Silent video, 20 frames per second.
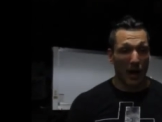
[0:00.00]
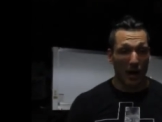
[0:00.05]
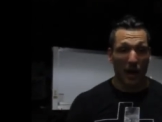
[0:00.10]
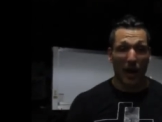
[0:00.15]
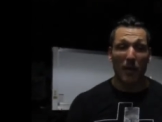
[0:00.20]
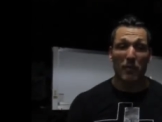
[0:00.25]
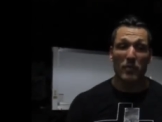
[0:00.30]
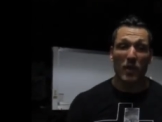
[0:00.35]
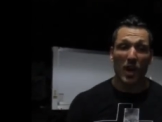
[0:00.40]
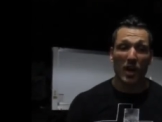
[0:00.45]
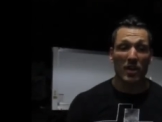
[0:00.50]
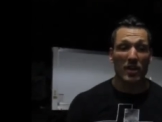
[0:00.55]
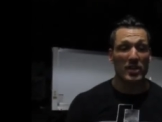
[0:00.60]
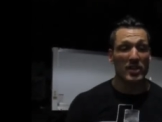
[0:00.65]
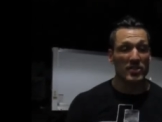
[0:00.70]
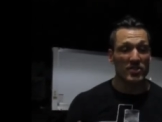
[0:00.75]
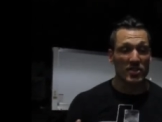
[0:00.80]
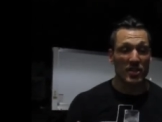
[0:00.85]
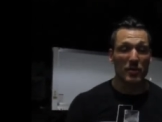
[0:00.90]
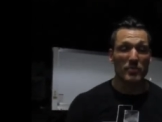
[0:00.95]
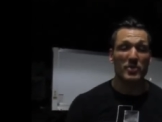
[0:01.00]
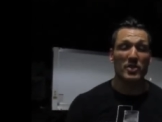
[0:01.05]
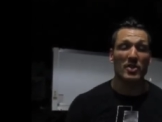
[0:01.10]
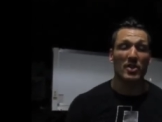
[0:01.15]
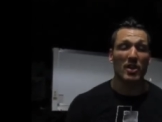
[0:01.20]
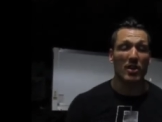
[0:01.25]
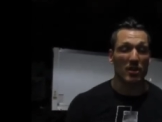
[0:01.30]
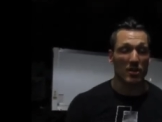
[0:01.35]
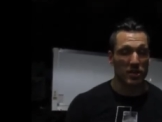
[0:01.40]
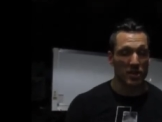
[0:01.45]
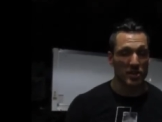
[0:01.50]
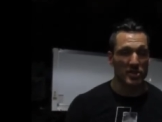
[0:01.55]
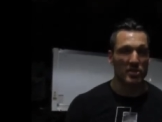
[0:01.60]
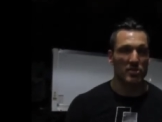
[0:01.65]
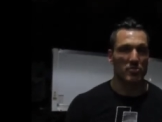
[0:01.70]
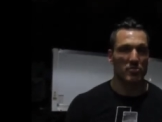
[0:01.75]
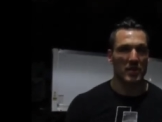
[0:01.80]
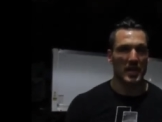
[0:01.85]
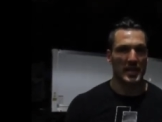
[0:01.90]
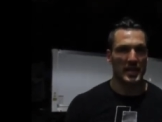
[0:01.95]
I'm not going to jump to
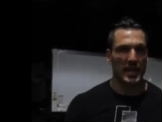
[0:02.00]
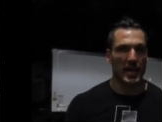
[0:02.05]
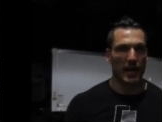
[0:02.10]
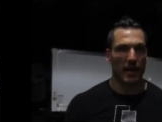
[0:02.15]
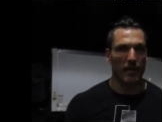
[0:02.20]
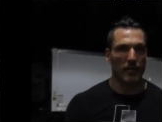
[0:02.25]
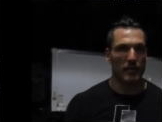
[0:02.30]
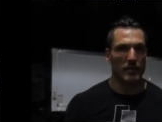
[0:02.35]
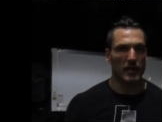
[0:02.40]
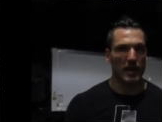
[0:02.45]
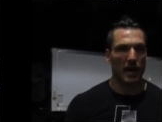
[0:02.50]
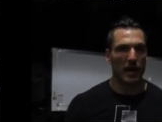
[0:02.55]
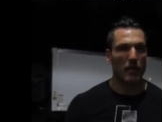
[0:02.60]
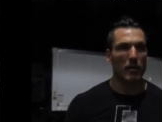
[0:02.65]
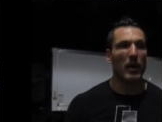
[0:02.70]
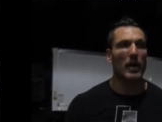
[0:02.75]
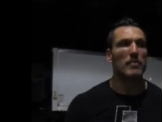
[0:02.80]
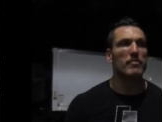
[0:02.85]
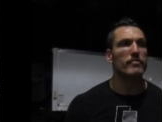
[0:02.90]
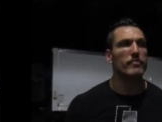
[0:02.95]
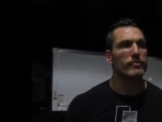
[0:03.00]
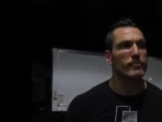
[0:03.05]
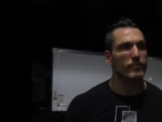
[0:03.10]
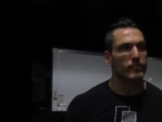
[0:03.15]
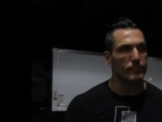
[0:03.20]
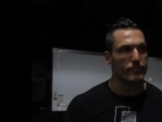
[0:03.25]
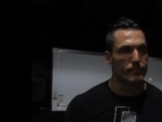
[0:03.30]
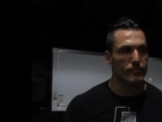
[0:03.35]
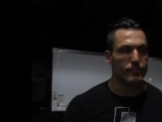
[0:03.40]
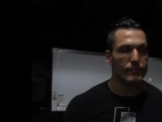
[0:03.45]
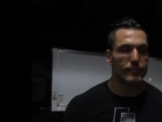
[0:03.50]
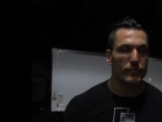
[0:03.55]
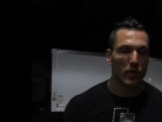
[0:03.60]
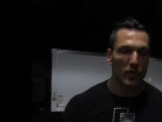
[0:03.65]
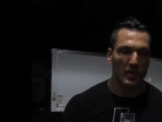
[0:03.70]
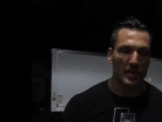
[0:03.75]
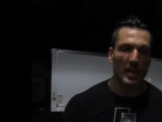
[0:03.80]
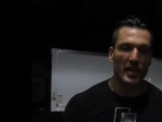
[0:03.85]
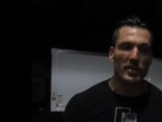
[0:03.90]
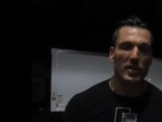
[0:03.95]
conclusions right now.
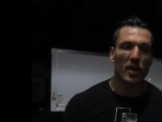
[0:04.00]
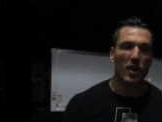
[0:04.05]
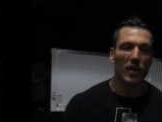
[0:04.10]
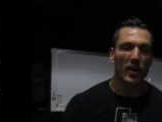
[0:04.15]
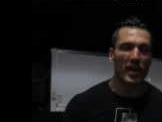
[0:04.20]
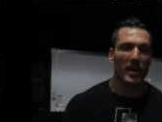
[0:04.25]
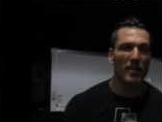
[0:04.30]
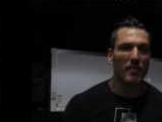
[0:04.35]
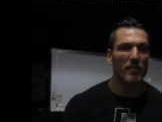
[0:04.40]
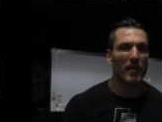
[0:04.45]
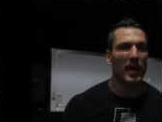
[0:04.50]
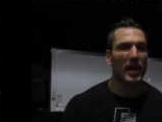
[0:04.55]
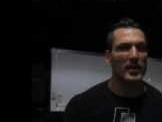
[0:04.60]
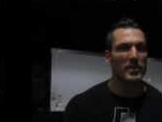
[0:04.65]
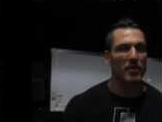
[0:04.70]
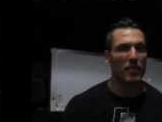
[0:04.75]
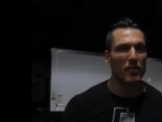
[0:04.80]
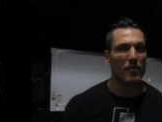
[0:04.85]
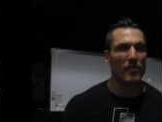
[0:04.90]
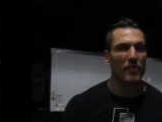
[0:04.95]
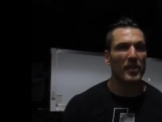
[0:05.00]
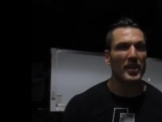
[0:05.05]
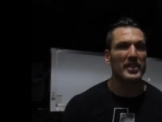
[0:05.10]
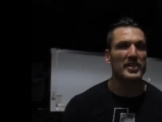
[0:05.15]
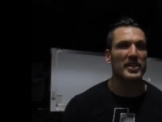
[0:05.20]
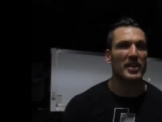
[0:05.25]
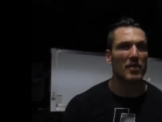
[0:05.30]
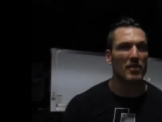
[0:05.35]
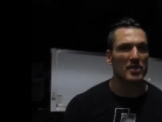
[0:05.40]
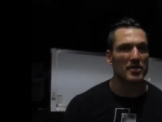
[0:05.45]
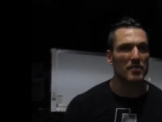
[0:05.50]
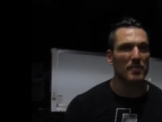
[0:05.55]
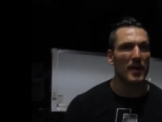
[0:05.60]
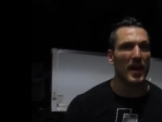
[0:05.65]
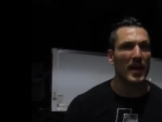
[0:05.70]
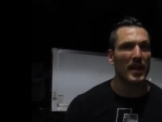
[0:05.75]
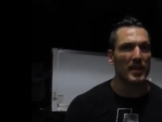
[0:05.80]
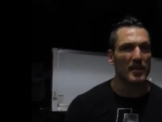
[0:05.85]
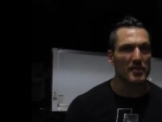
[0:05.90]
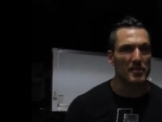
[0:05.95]
Because I, I, I know him, I don't think there was
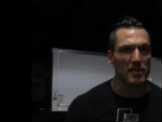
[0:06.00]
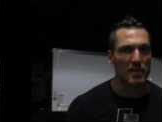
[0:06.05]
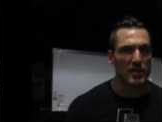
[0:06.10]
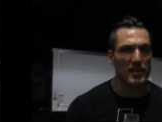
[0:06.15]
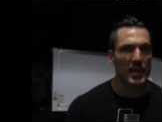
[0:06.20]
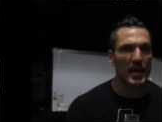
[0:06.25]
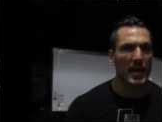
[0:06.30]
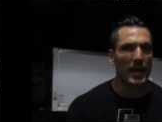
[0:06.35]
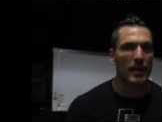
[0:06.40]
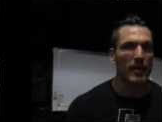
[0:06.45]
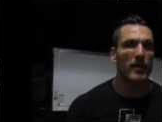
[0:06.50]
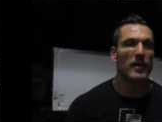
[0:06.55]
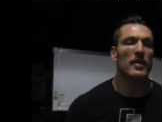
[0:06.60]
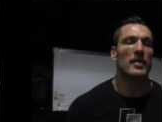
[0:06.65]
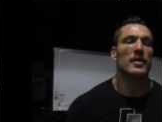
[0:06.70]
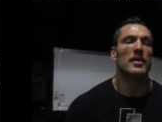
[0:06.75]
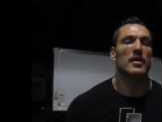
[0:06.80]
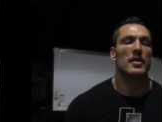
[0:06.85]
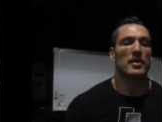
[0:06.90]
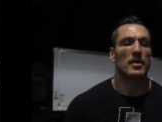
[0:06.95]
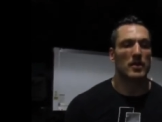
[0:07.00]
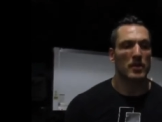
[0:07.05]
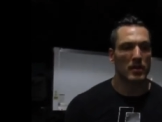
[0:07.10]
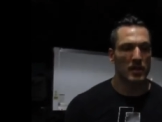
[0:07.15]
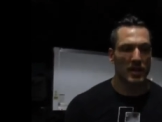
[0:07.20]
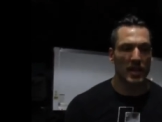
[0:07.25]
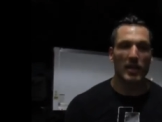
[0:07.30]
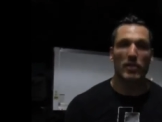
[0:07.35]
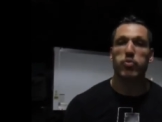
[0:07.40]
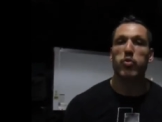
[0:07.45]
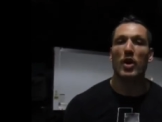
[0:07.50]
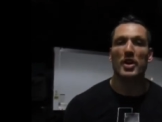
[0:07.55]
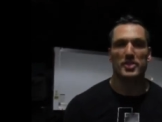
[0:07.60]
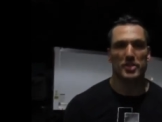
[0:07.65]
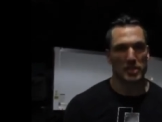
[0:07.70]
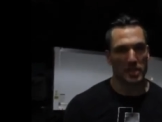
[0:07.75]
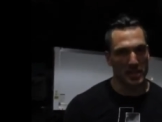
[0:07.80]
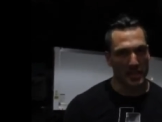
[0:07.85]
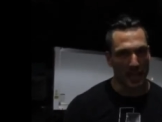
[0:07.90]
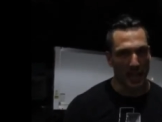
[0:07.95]
malice on that. Let's
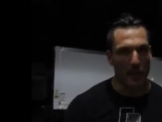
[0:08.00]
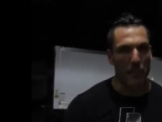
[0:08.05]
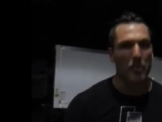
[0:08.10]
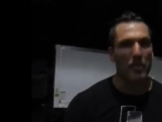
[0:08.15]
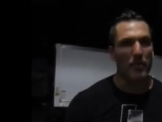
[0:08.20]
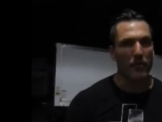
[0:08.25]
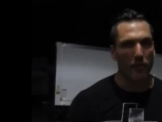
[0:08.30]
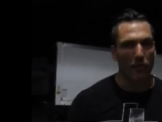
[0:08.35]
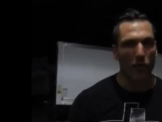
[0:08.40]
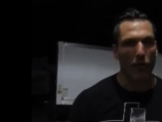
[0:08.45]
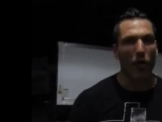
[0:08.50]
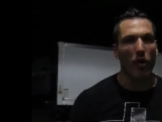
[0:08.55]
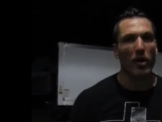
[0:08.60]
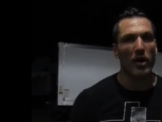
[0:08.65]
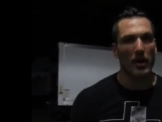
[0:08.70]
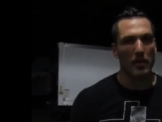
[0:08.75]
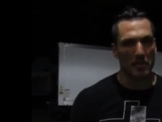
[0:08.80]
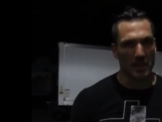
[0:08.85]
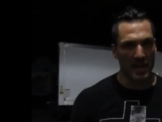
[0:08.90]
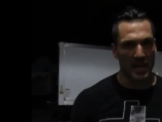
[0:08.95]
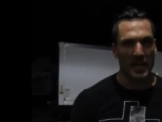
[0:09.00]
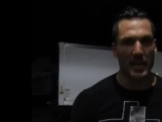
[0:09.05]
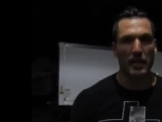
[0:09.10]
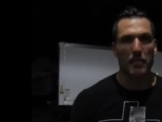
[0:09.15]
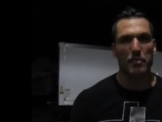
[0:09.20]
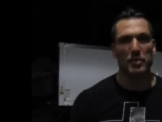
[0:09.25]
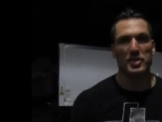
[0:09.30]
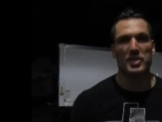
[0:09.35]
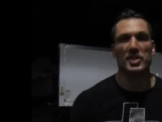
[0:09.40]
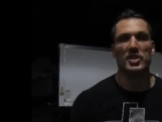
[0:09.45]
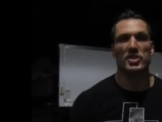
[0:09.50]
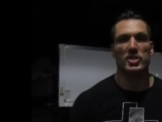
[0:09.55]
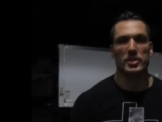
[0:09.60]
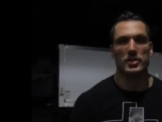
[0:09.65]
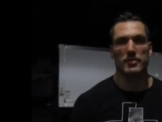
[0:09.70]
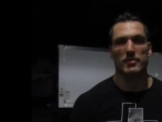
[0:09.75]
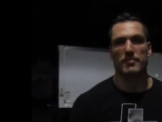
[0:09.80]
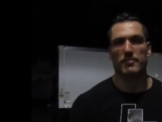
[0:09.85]
watch the tape before I'm getting a position.